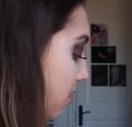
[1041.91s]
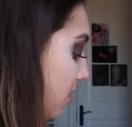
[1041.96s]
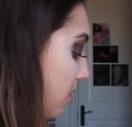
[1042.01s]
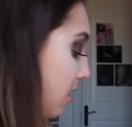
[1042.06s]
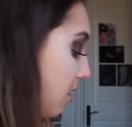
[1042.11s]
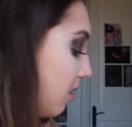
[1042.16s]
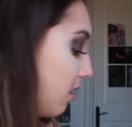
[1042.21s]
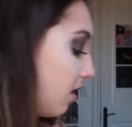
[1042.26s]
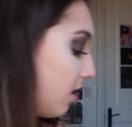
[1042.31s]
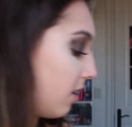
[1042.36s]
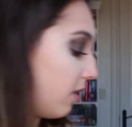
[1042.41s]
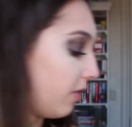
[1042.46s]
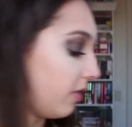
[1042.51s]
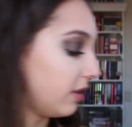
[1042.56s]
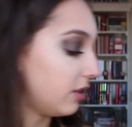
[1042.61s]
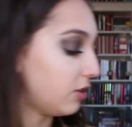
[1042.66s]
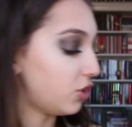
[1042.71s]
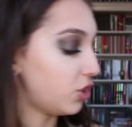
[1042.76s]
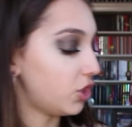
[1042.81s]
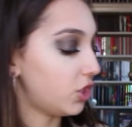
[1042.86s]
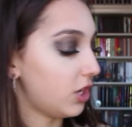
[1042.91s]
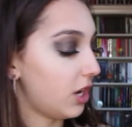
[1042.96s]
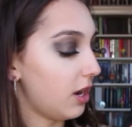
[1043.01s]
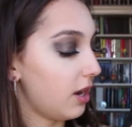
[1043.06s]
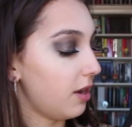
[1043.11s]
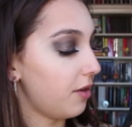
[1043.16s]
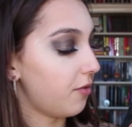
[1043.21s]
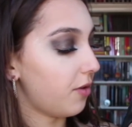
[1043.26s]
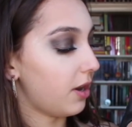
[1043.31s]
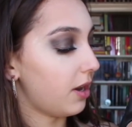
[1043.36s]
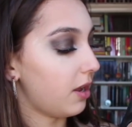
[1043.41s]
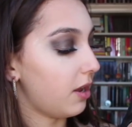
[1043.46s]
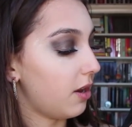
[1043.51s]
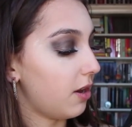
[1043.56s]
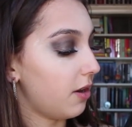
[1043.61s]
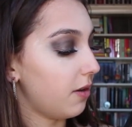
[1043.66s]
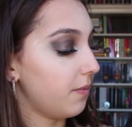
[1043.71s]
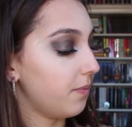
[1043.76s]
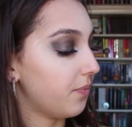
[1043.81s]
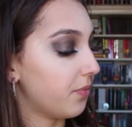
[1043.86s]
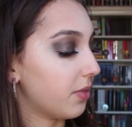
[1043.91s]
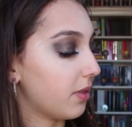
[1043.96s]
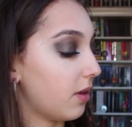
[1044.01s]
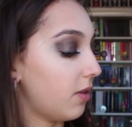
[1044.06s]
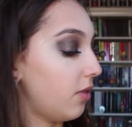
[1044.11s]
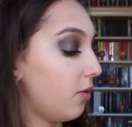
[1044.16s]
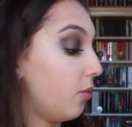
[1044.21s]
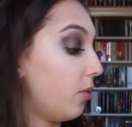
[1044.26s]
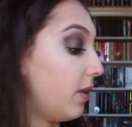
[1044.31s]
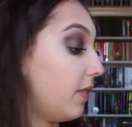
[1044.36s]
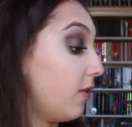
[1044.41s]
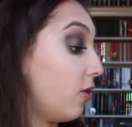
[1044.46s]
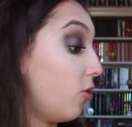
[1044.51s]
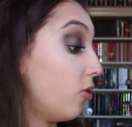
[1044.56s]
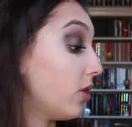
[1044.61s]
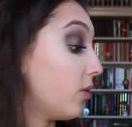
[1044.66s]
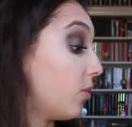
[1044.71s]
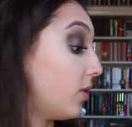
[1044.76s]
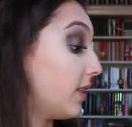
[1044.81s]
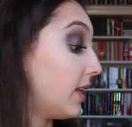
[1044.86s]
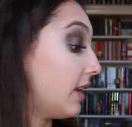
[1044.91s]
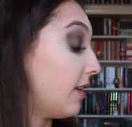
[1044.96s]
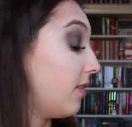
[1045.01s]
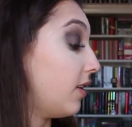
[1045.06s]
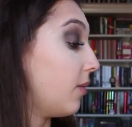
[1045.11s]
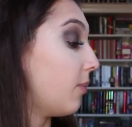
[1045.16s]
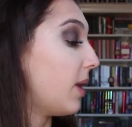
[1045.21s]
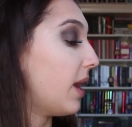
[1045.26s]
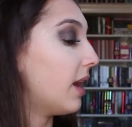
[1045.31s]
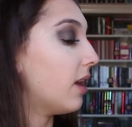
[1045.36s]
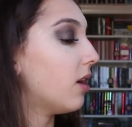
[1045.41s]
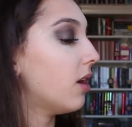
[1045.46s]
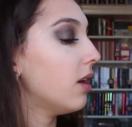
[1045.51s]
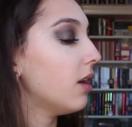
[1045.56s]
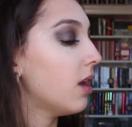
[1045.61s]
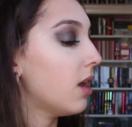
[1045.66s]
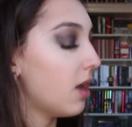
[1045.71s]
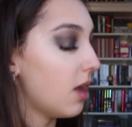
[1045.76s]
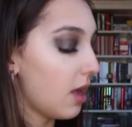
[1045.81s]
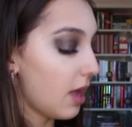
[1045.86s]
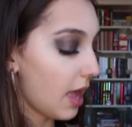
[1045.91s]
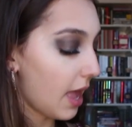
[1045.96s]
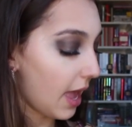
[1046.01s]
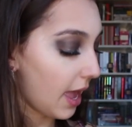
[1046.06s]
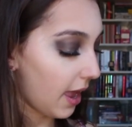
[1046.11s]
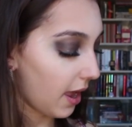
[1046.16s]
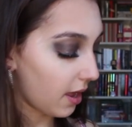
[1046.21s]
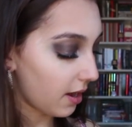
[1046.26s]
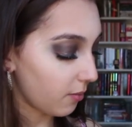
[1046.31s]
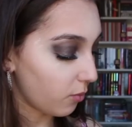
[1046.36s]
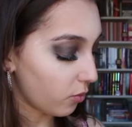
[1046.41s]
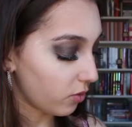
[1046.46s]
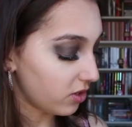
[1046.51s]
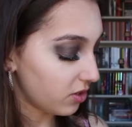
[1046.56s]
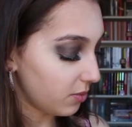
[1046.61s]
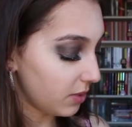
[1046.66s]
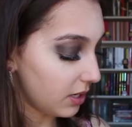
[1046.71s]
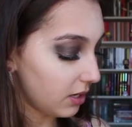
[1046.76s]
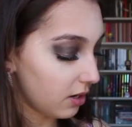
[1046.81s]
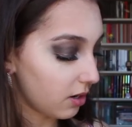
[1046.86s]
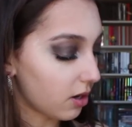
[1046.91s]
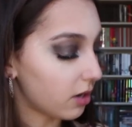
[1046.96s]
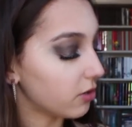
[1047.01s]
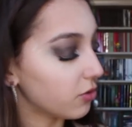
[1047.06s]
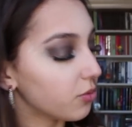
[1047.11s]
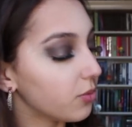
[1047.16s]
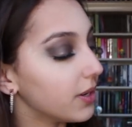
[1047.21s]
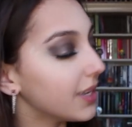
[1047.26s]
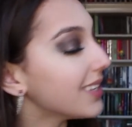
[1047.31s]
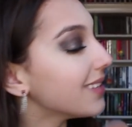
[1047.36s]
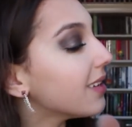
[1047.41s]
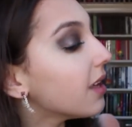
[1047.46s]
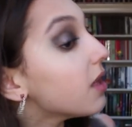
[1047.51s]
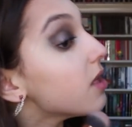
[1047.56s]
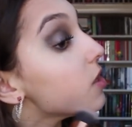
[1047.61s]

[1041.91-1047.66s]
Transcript: the, this shade right here, the one, the only one that I've hit pan on, and I'm going to be contouring